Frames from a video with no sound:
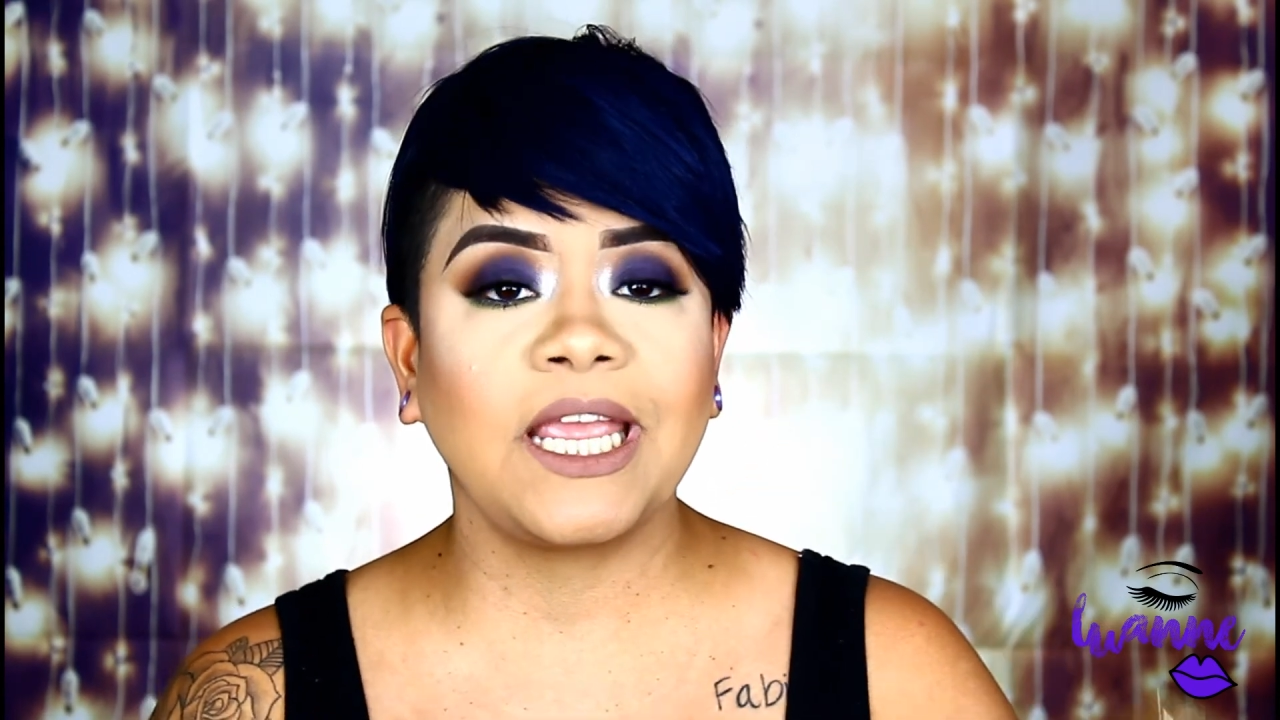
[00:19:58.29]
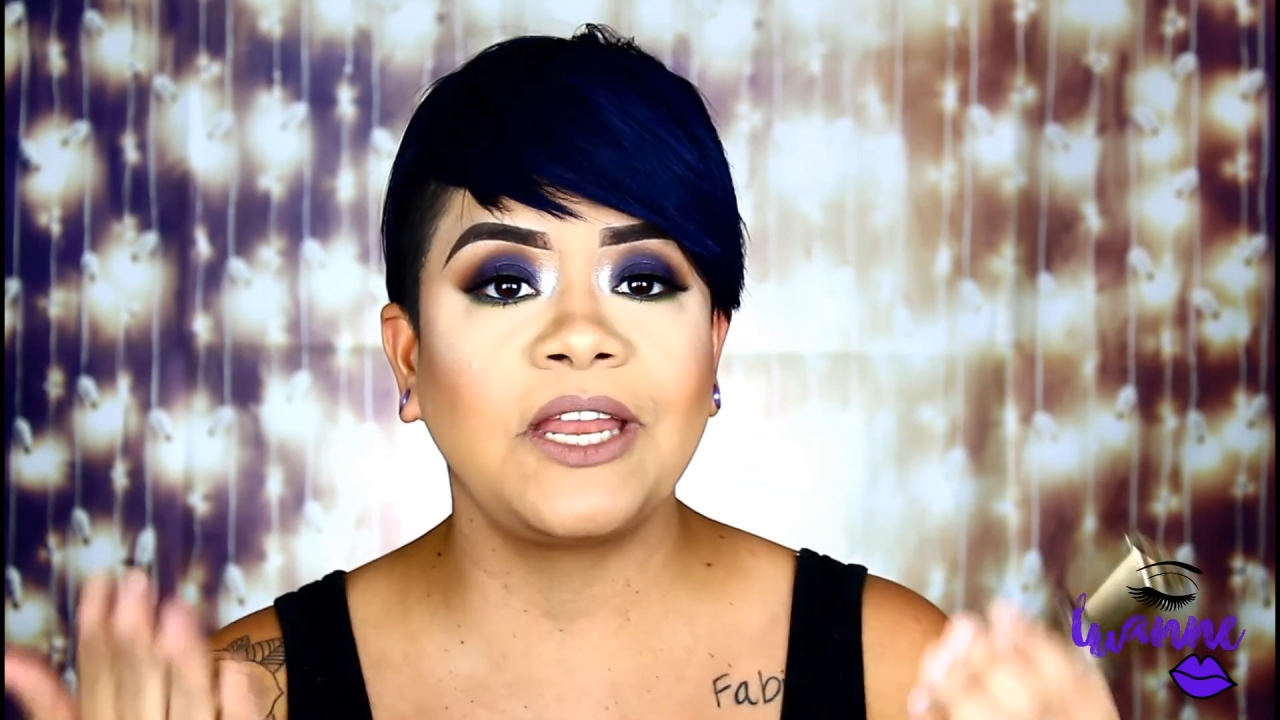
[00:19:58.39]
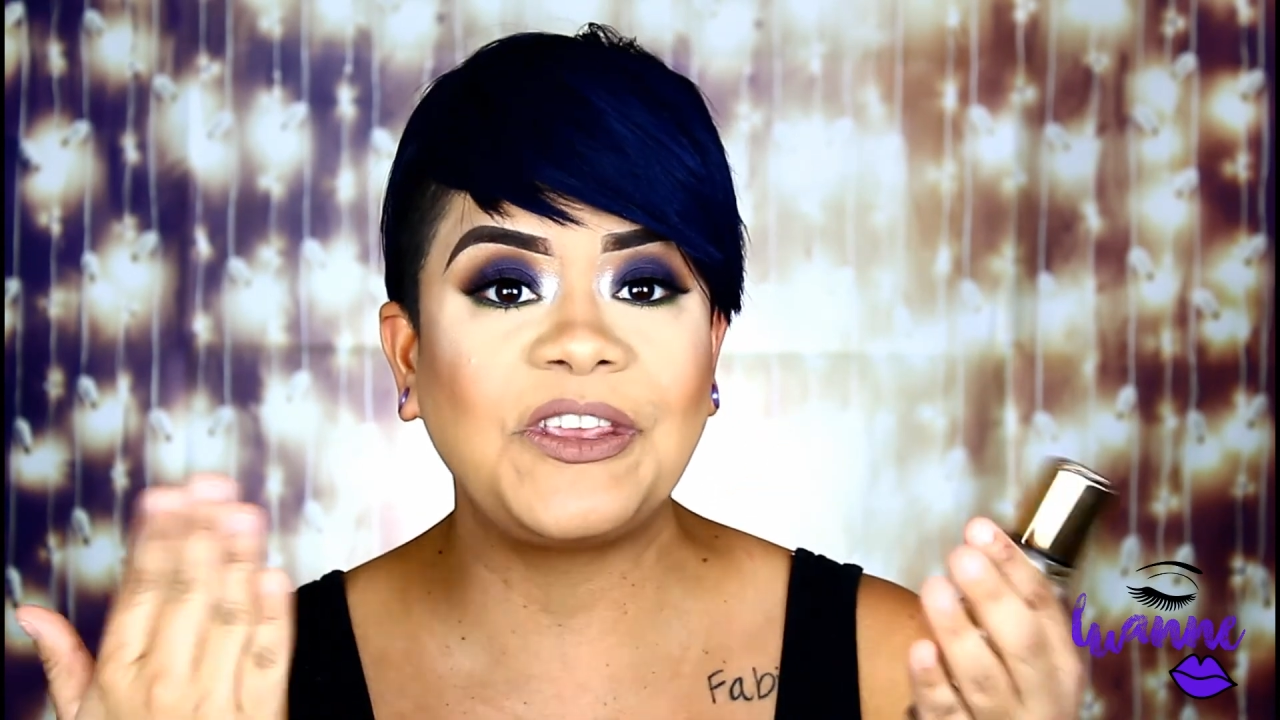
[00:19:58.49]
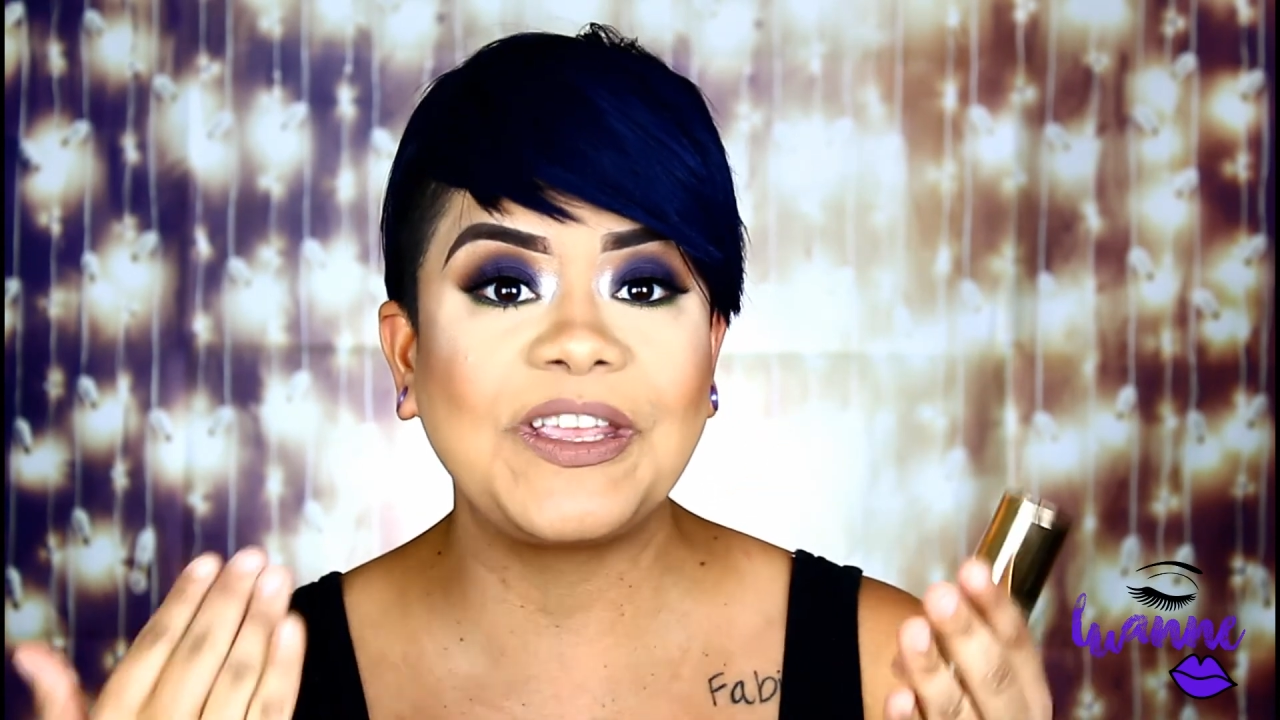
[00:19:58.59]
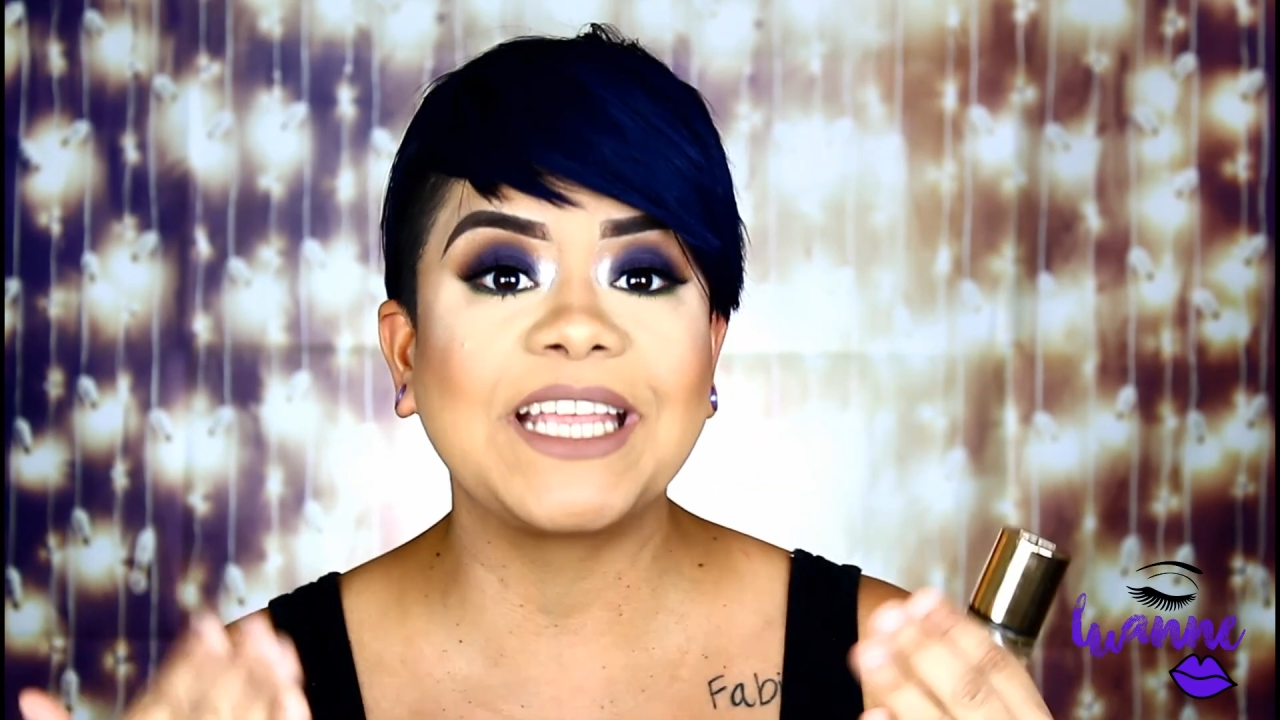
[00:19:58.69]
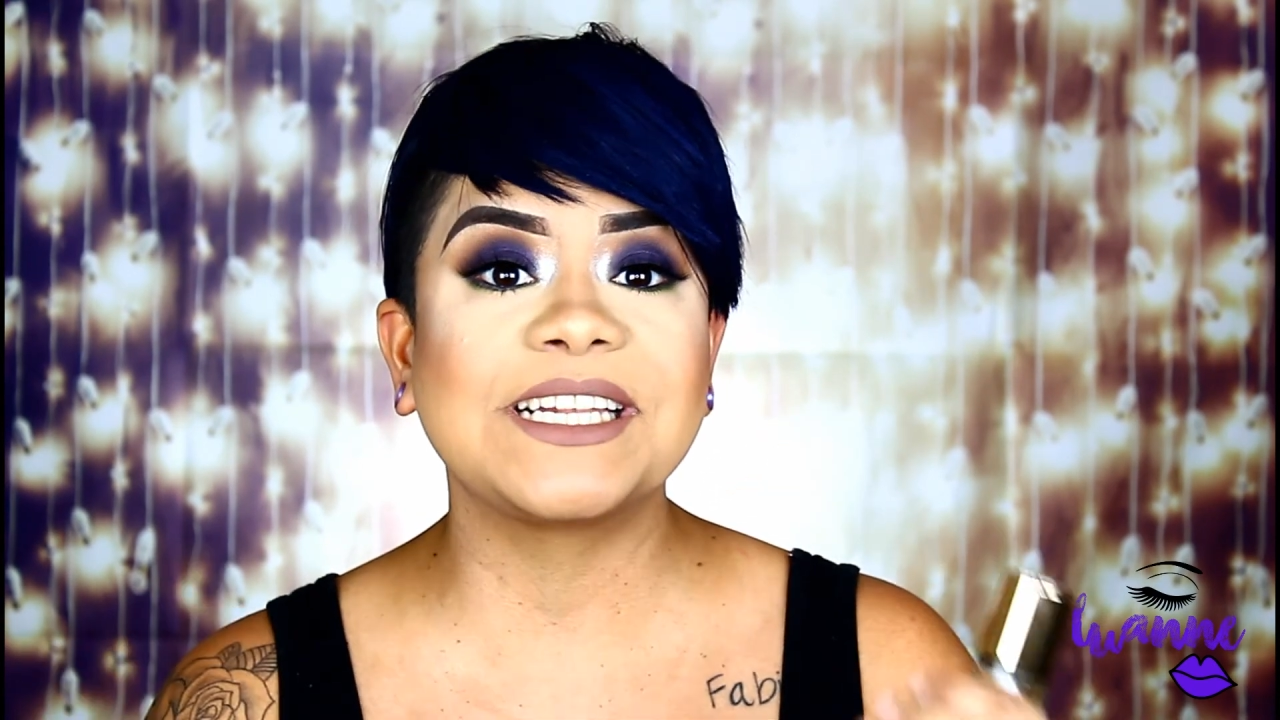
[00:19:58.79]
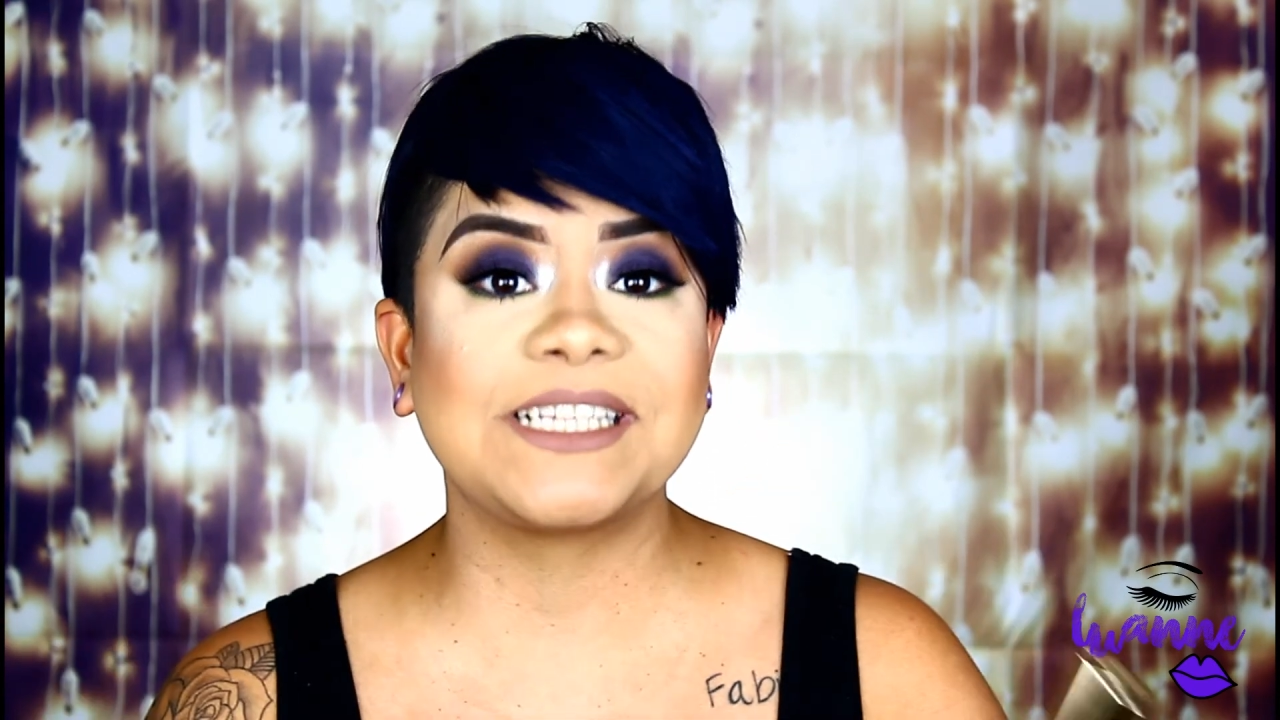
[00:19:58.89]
and you can